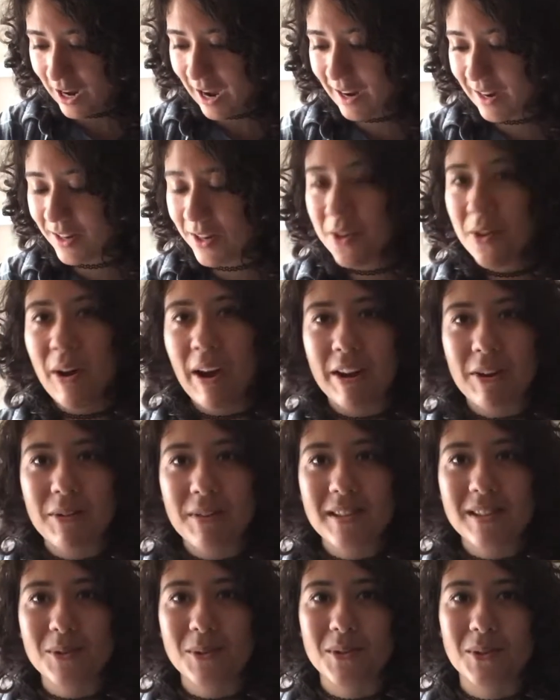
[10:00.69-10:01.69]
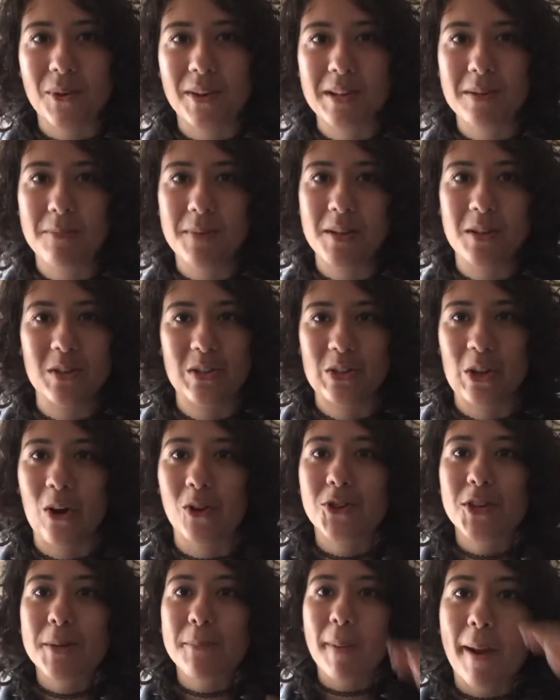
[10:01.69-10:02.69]
I knew this was going to be
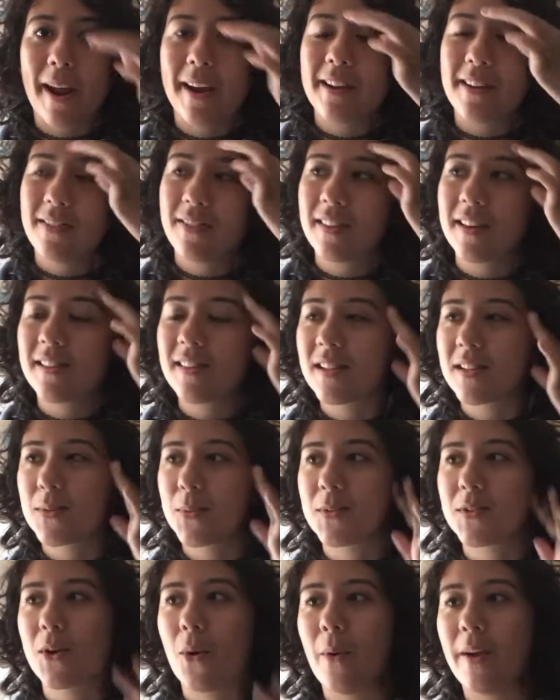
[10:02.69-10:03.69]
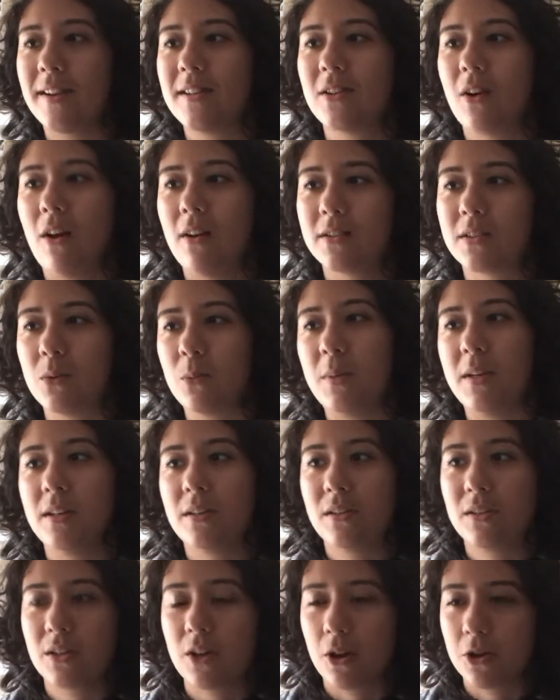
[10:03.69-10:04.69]
nostalgic, I didn't think this was going to also be
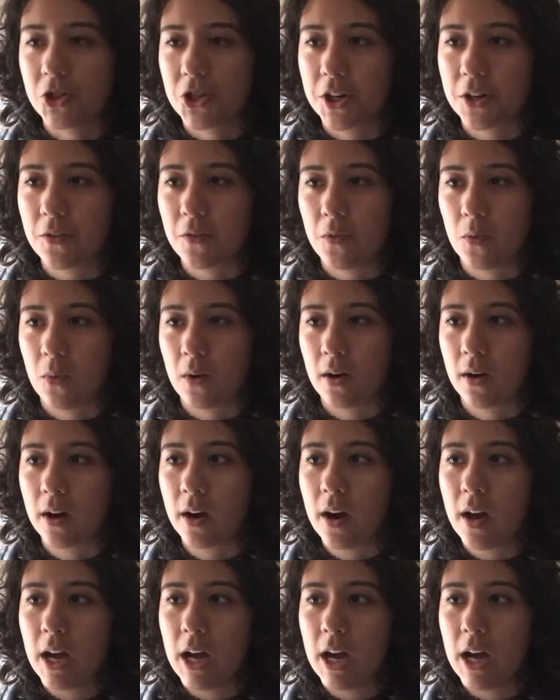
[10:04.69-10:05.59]
nostalgic for